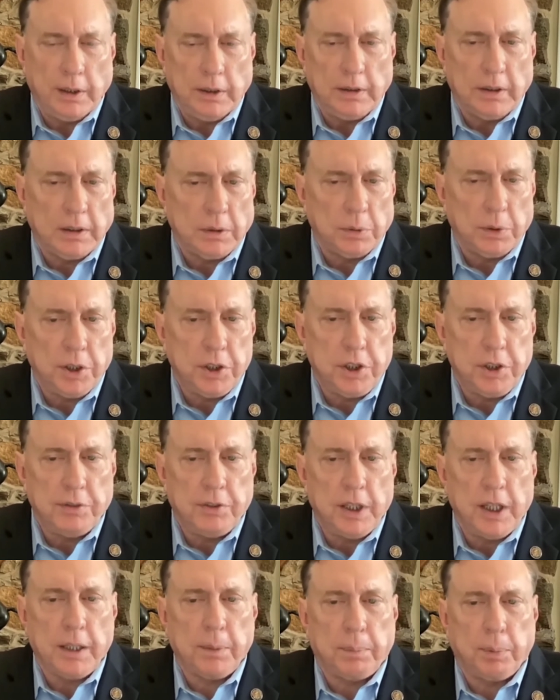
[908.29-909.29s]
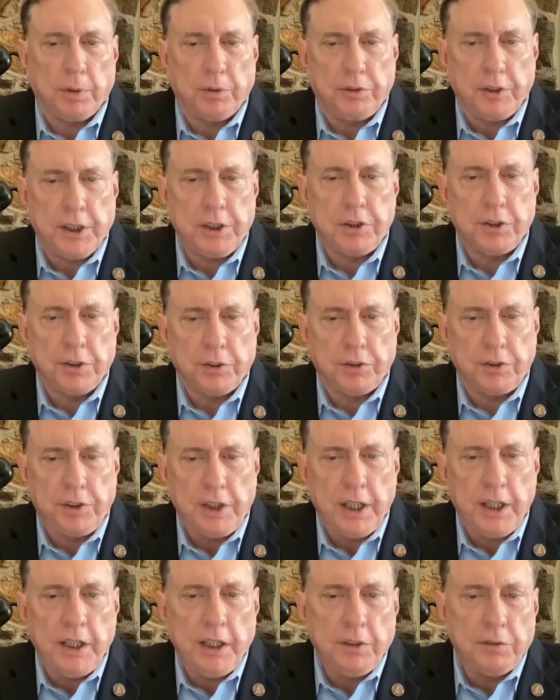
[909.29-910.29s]
In other words, you've got a professional
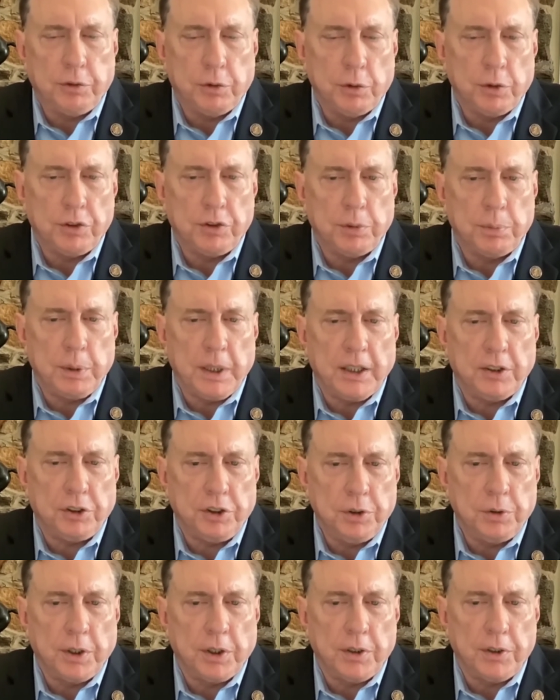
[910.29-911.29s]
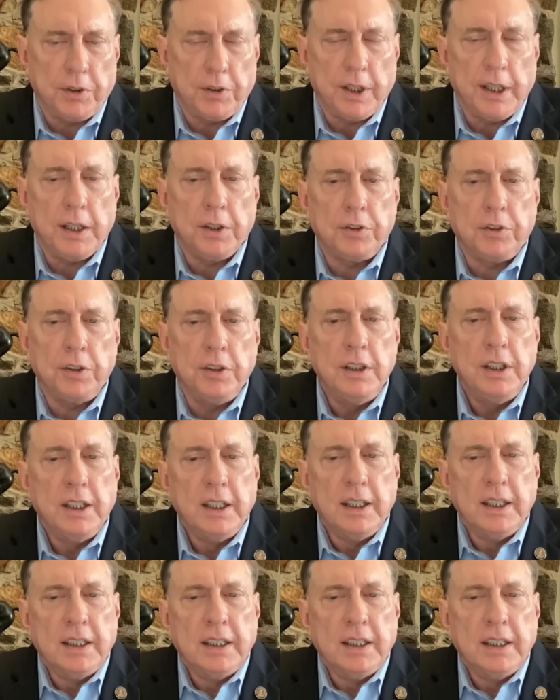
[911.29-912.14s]
standing force, about 200,000.